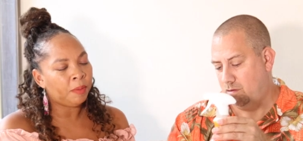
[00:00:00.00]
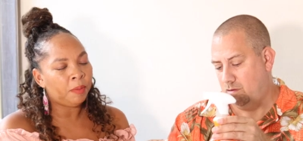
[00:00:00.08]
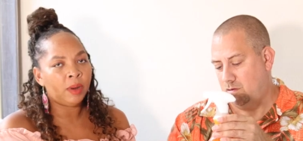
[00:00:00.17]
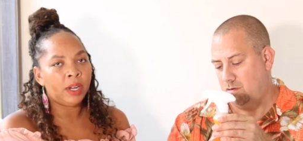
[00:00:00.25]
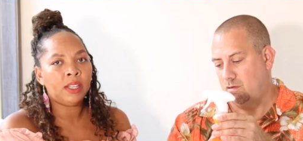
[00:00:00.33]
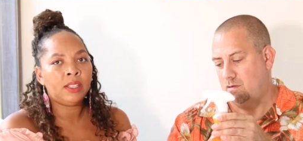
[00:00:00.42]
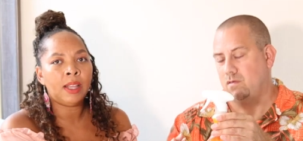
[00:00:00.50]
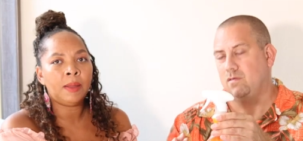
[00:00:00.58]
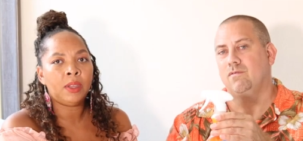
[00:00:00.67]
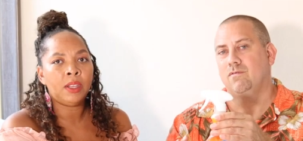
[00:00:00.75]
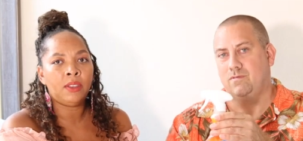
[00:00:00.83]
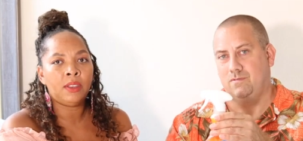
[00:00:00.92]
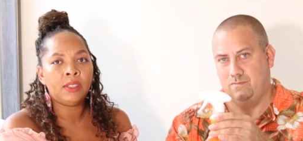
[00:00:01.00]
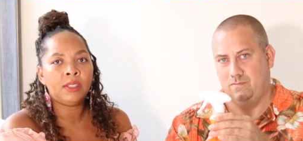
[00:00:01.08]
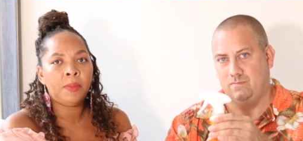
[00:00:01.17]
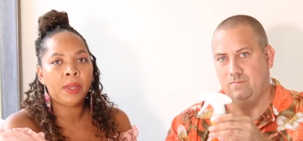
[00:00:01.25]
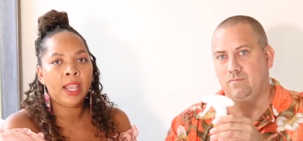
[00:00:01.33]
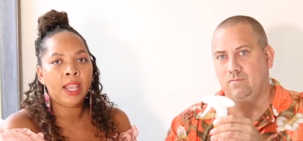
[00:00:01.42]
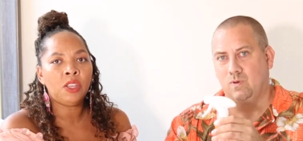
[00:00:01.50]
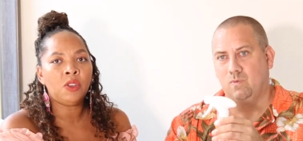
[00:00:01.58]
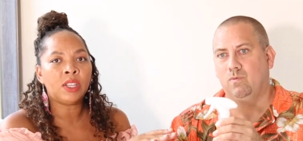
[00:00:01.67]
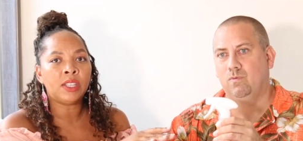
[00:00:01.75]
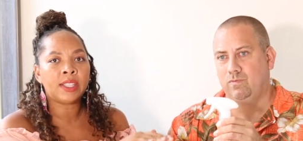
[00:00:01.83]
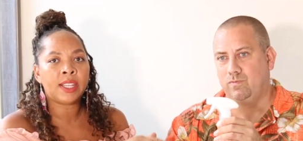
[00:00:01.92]
Speaker 1: to bring something this big. You
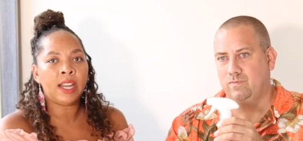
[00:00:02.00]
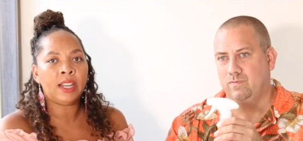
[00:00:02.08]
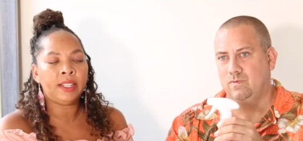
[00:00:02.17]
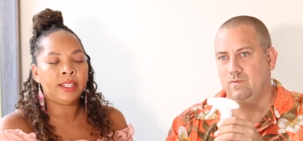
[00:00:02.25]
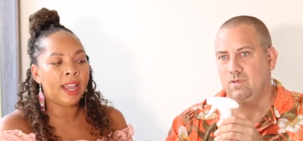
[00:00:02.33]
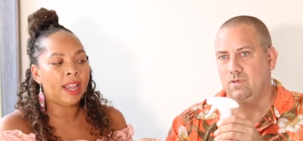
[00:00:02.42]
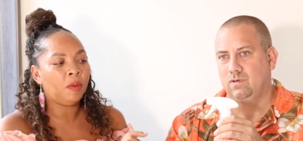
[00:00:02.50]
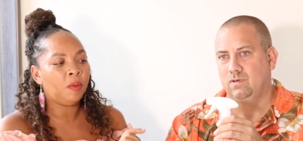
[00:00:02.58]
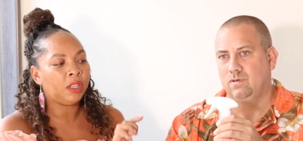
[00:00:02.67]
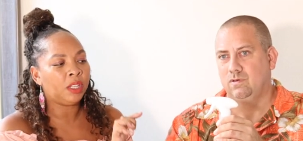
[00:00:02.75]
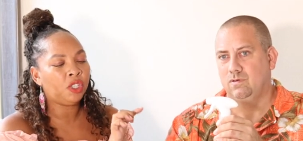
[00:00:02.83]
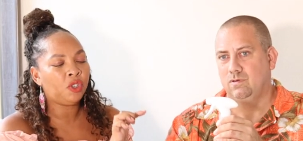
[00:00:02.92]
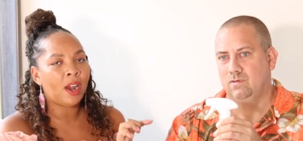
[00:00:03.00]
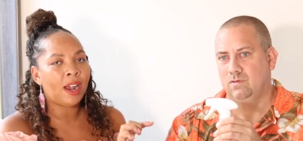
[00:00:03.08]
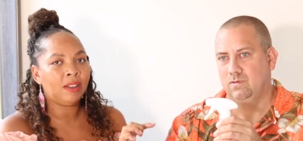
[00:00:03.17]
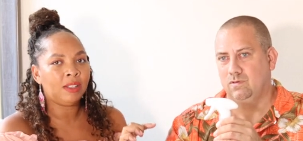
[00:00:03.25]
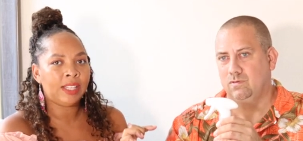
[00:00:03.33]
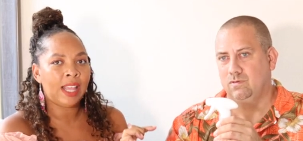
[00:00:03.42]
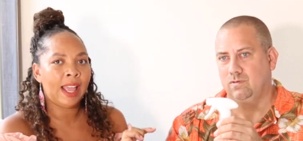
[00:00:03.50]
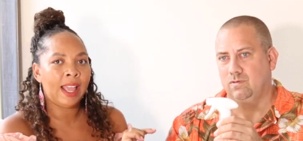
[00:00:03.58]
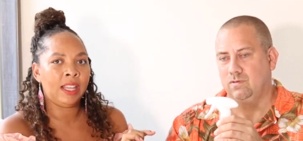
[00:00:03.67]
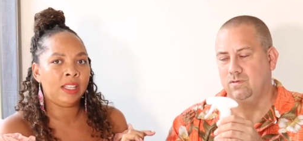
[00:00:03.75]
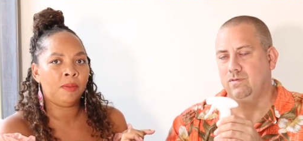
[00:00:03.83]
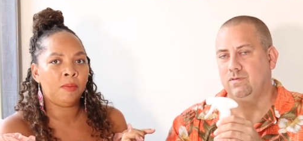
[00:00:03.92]
can scale it down with the trial
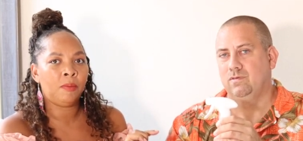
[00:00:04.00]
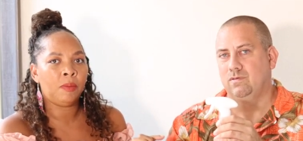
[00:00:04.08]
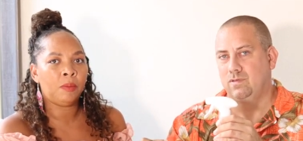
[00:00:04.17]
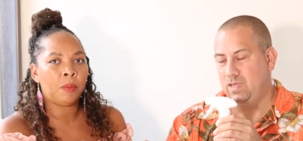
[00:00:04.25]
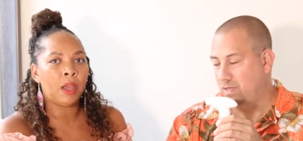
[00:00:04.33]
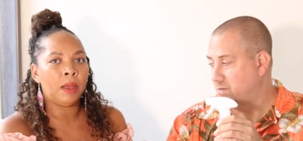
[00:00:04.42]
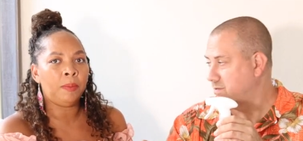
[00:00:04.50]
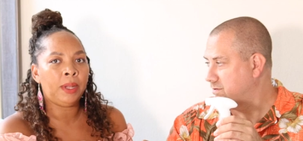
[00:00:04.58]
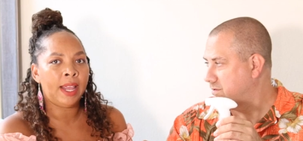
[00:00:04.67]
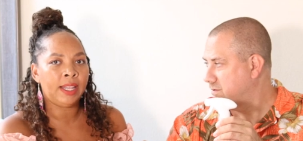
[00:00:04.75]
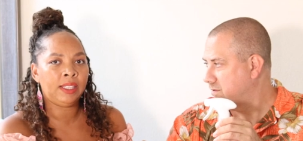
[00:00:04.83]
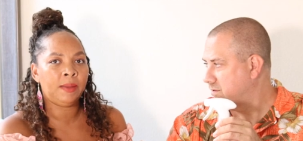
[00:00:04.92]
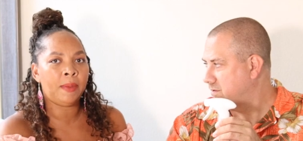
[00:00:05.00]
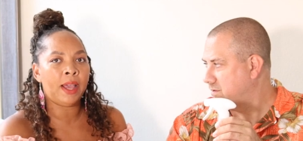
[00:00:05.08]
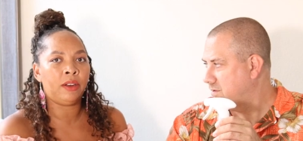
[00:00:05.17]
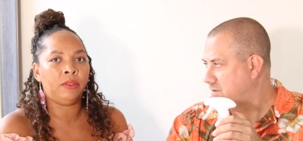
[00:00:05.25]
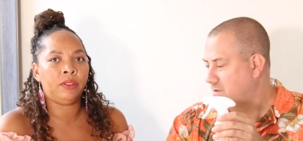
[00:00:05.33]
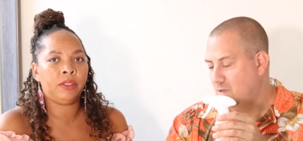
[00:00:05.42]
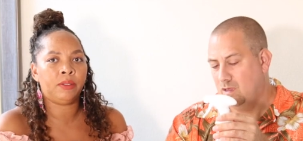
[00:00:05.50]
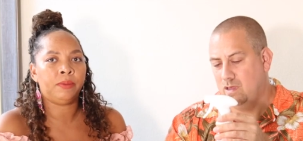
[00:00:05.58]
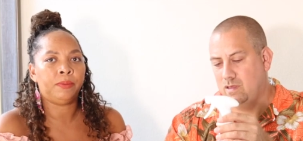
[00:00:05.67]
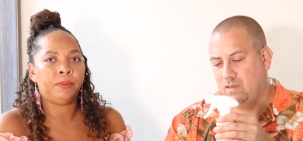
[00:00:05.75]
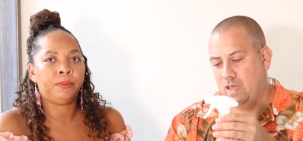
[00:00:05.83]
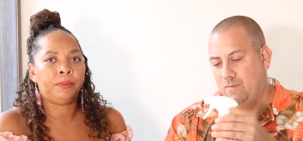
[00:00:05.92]
size plastic bottles.
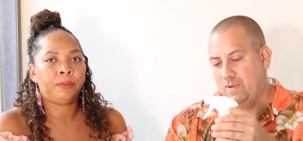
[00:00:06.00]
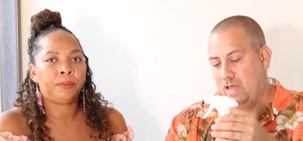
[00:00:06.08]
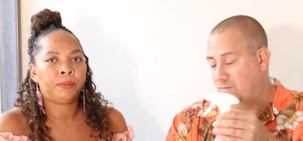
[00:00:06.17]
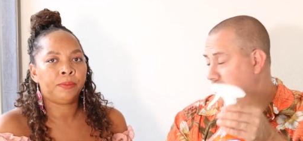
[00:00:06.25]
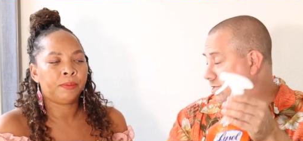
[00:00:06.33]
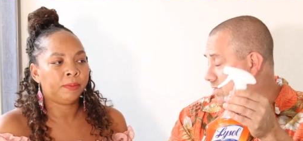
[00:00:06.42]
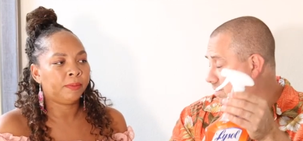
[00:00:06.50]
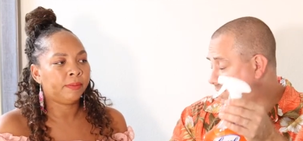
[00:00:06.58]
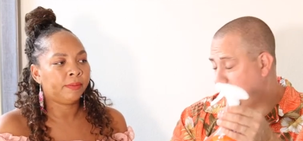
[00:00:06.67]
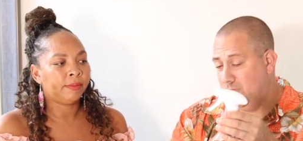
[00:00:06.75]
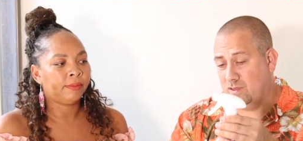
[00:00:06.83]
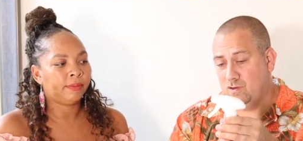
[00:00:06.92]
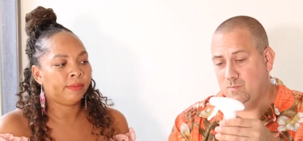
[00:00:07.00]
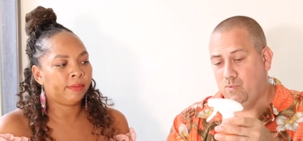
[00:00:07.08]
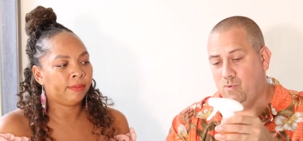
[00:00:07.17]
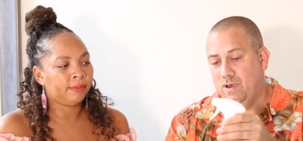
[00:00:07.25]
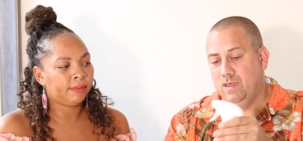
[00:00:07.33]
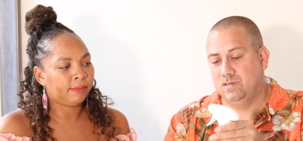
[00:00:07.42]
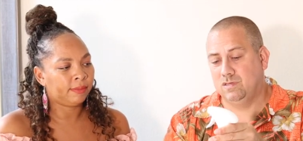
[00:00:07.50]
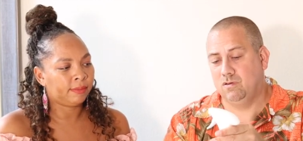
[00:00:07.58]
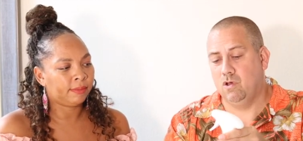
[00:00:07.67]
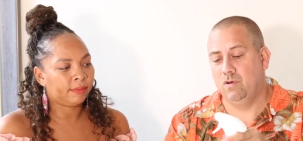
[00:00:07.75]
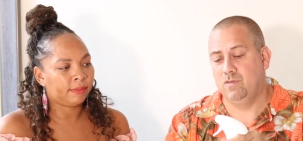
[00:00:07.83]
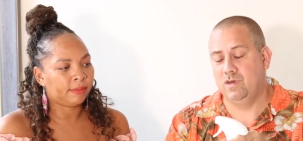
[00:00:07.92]
Speaker 2: Yeah, I was just going to say a good point is
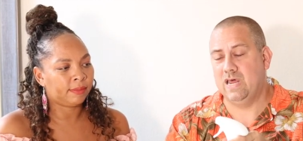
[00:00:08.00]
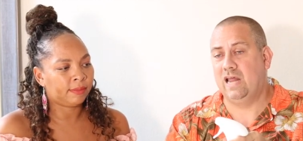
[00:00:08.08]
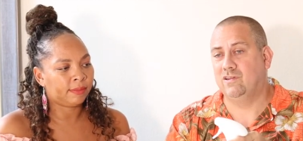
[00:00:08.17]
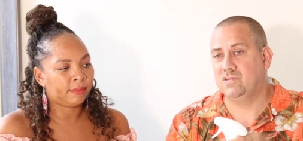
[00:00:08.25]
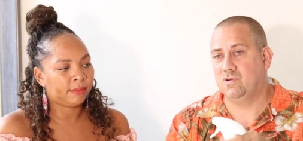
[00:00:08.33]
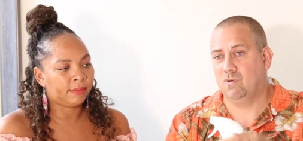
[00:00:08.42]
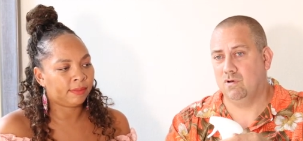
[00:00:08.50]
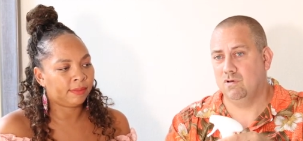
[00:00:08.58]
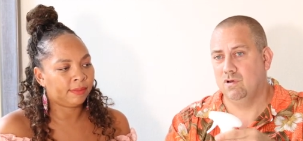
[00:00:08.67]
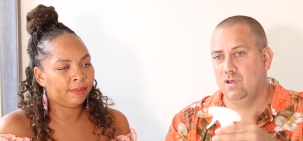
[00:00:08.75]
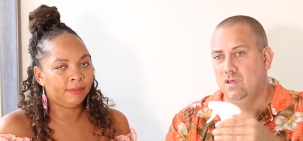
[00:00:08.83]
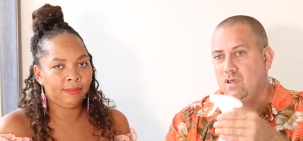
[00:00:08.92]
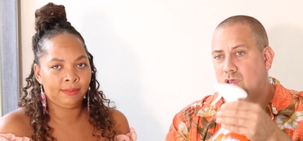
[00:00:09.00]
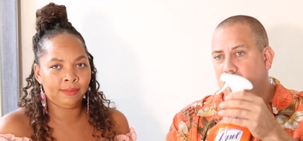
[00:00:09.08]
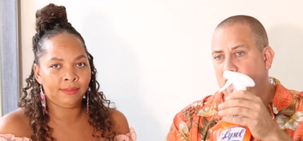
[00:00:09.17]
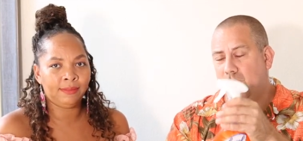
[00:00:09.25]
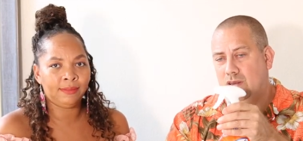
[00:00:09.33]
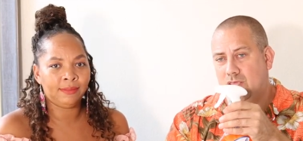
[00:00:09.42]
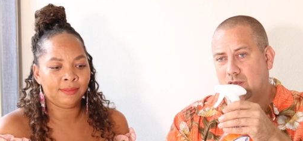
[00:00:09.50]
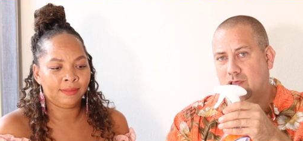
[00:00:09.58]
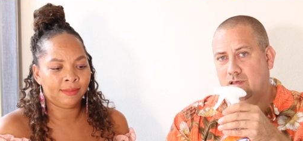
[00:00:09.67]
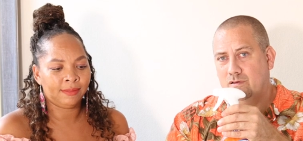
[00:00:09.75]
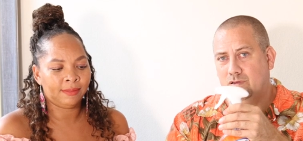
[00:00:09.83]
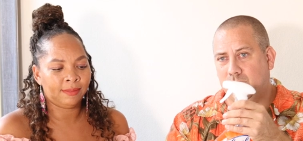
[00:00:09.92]
go to the dollar store and get
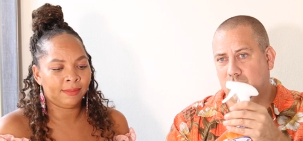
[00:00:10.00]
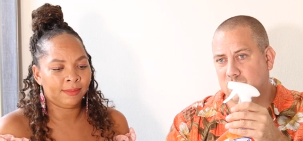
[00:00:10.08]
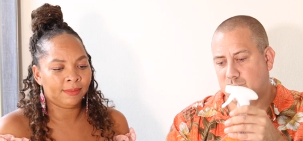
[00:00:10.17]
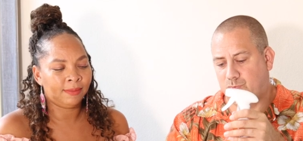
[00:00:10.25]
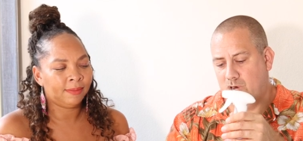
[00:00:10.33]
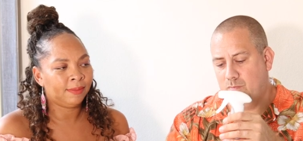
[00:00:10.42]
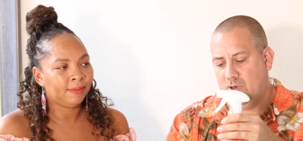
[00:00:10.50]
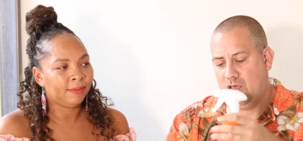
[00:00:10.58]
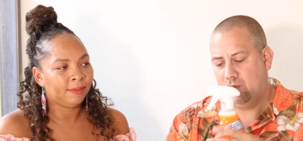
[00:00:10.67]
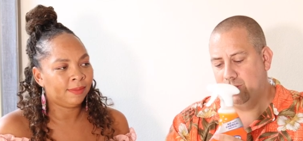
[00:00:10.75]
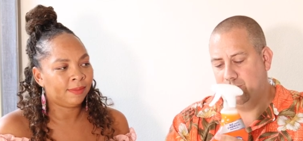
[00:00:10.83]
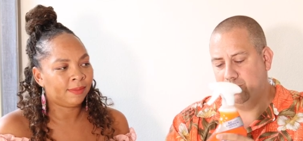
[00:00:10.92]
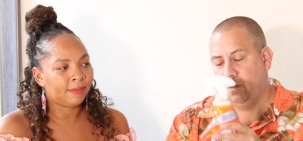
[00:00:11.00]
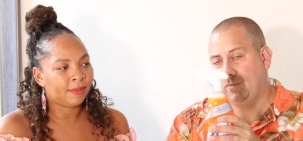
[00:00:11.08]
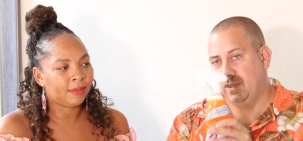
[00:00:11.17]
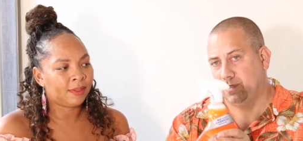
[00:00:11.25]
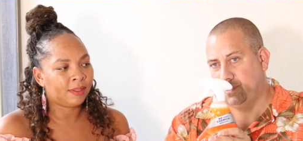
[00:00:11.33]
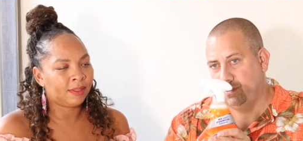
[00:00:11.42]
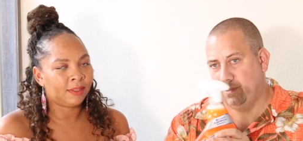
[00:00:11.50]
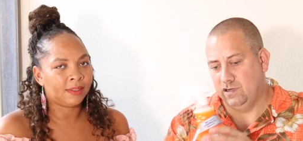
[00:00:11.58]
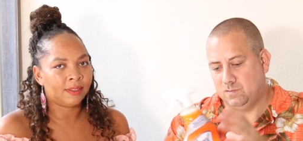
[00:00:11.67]
a spray bottle and dump this into the